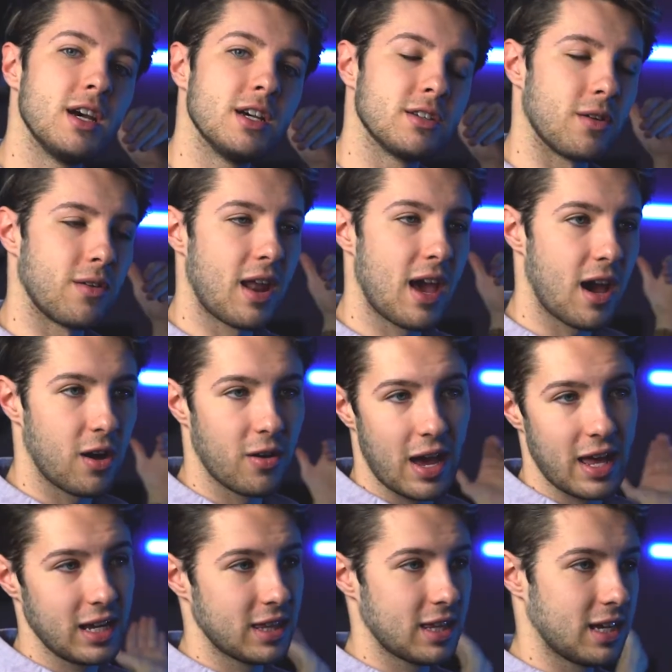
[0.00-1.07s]
So now
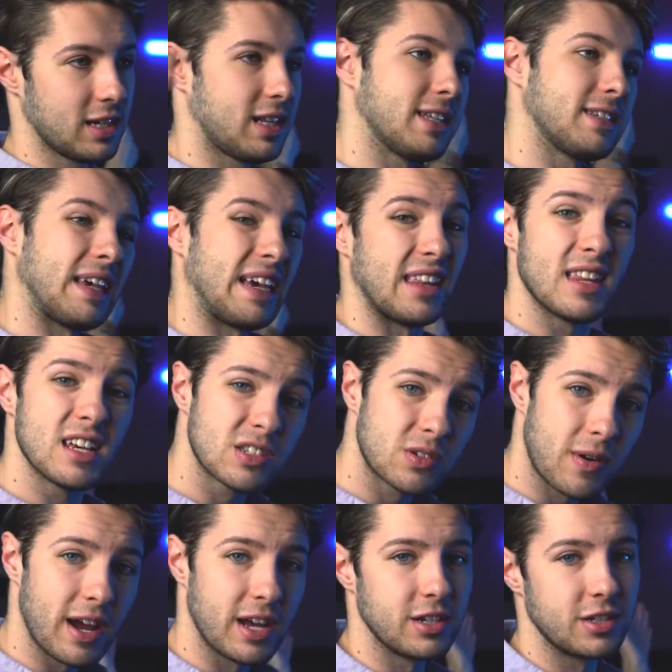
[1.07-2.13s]
anything, let's say in this
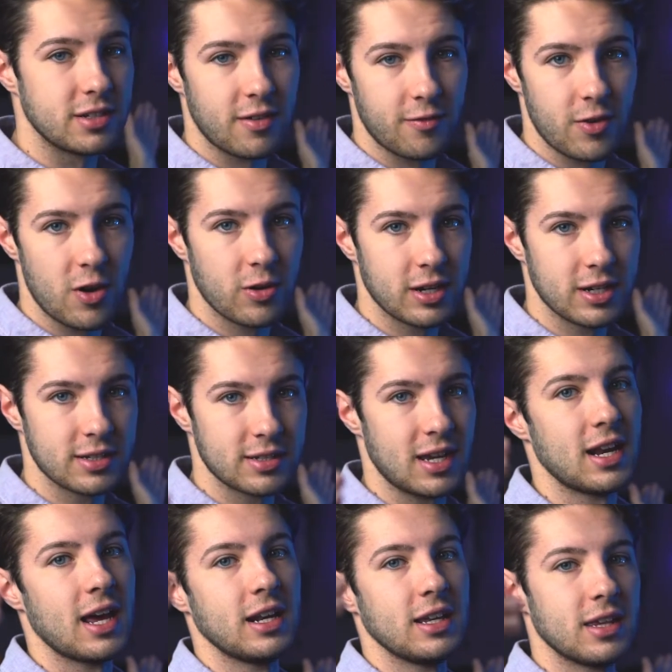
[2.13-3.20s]
range, is in focus,
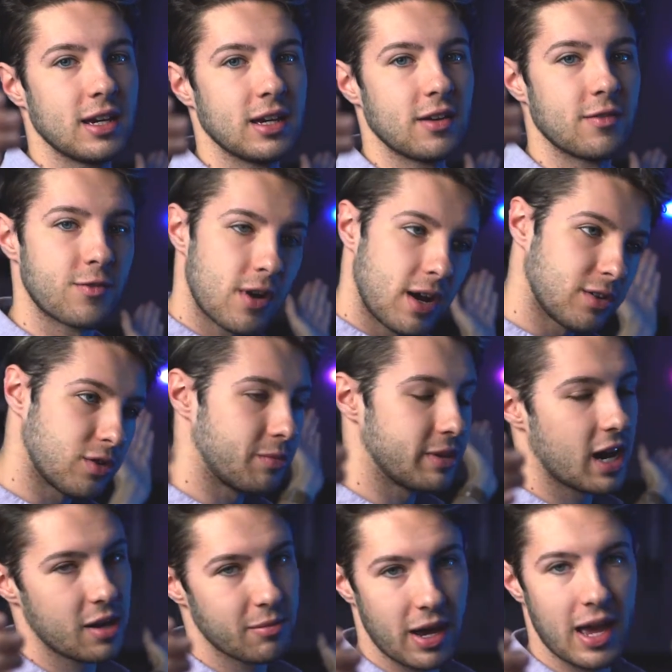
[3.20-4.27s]
and anything in front or
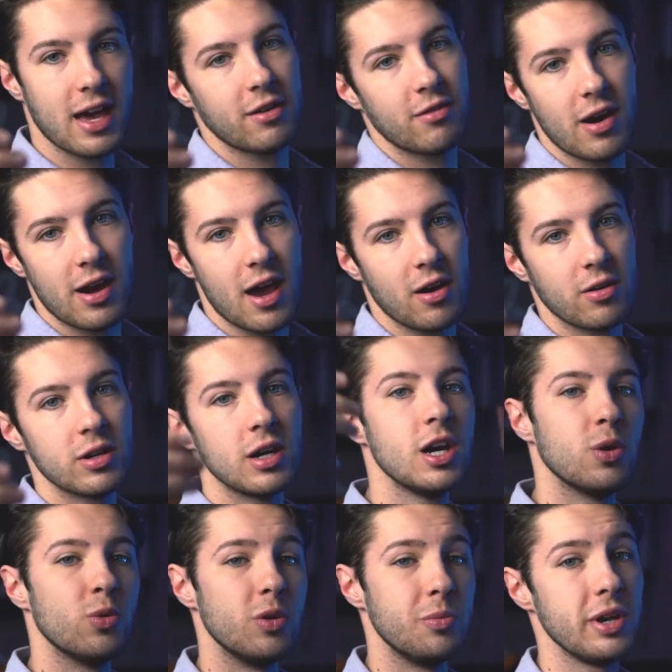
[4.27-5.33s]
behind my hand right now
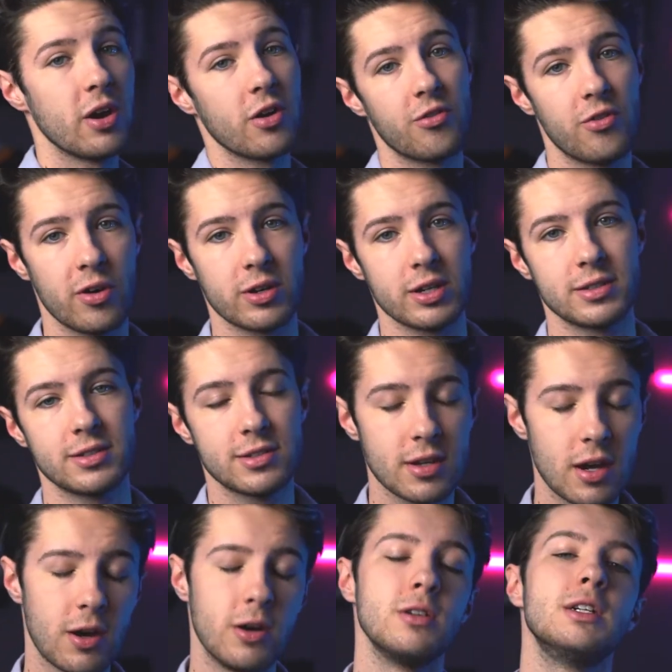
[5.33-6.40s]
would be out of focus.
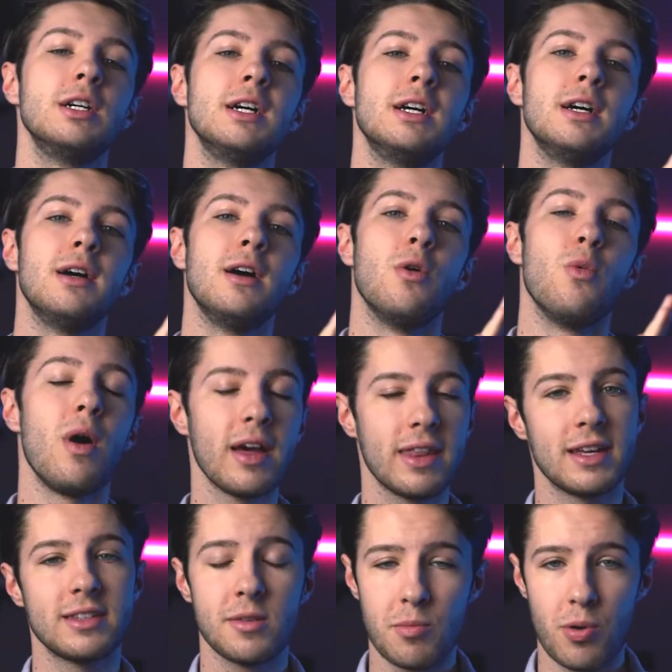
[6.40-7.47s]
So why
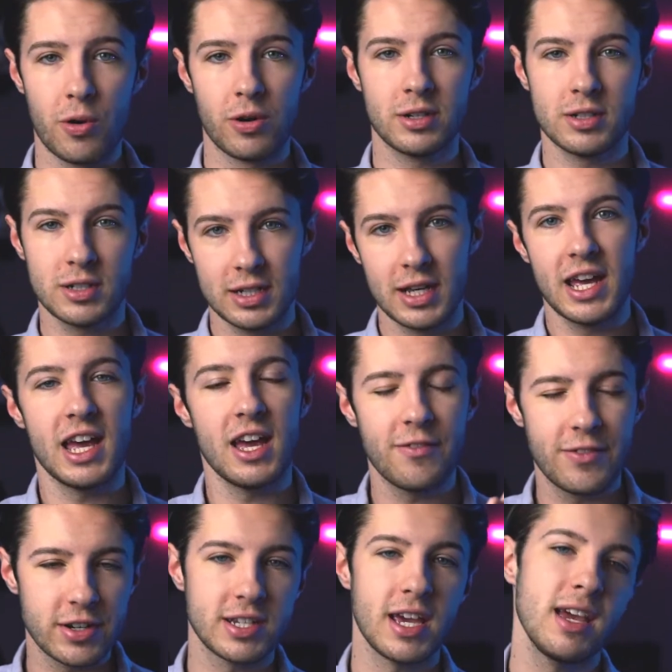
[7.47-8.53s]
that's important: if
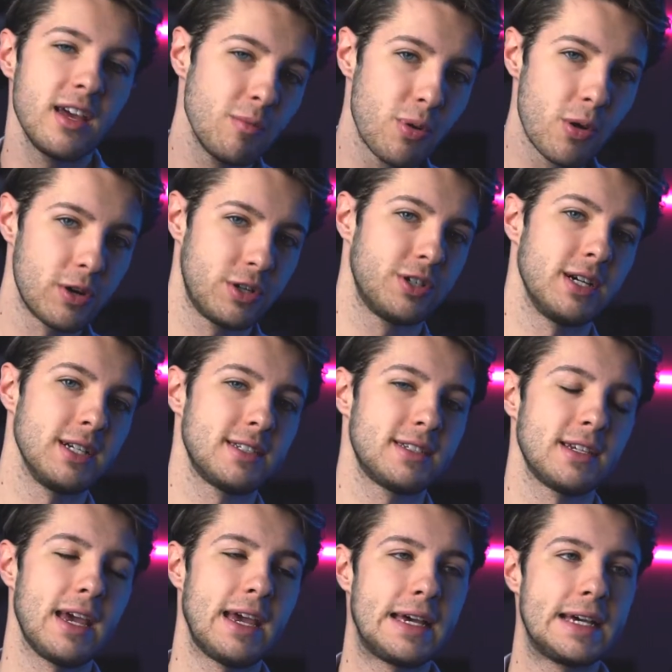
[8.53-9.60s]
you're taking
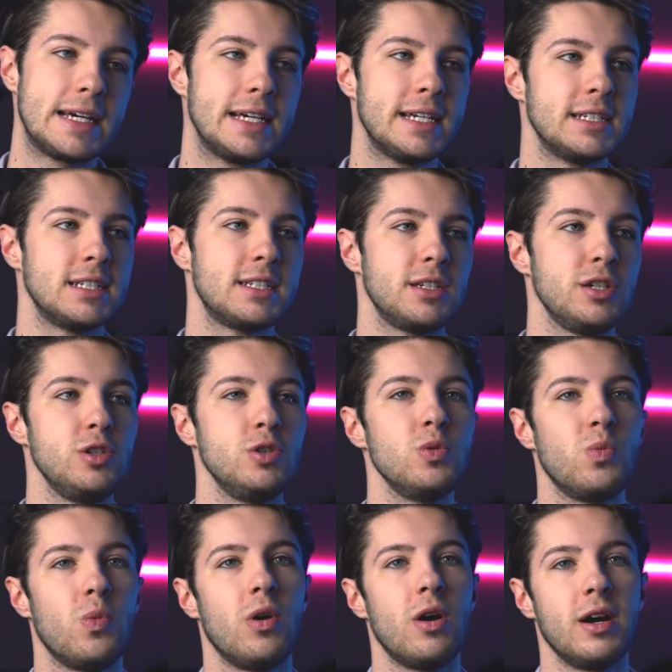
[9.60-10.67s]
portraits and you
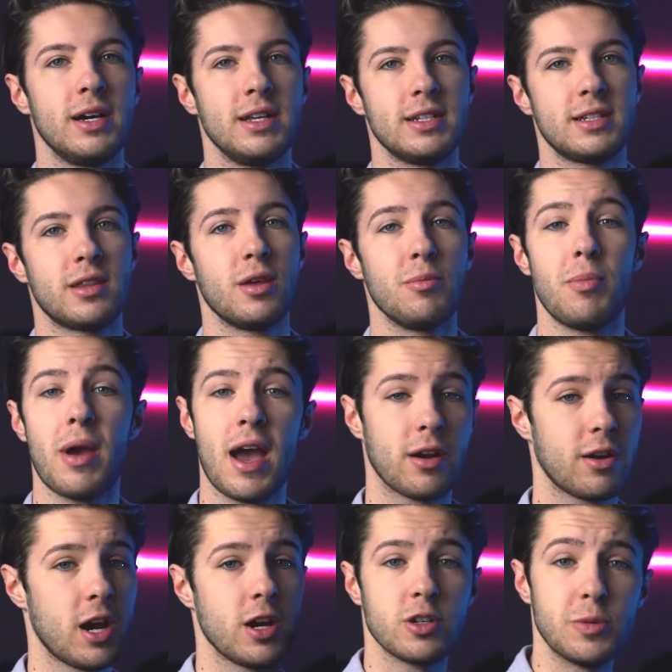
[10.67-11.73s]
want the
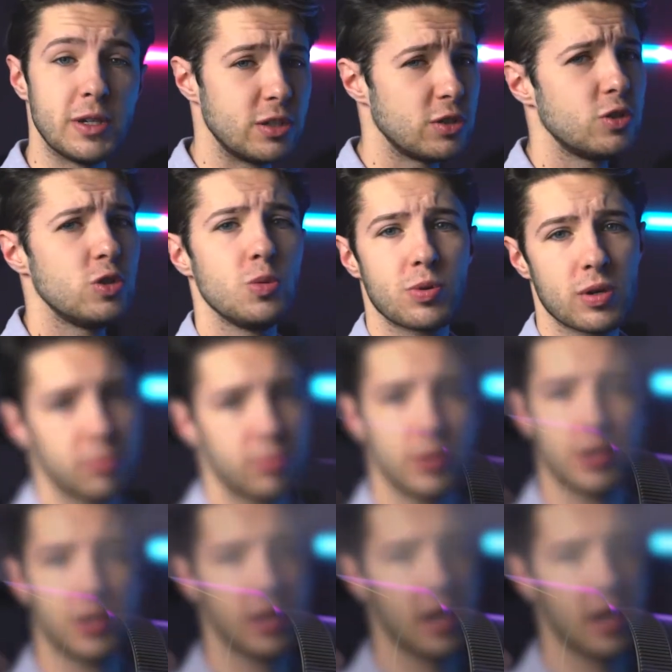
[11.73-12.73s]
background to be super blurred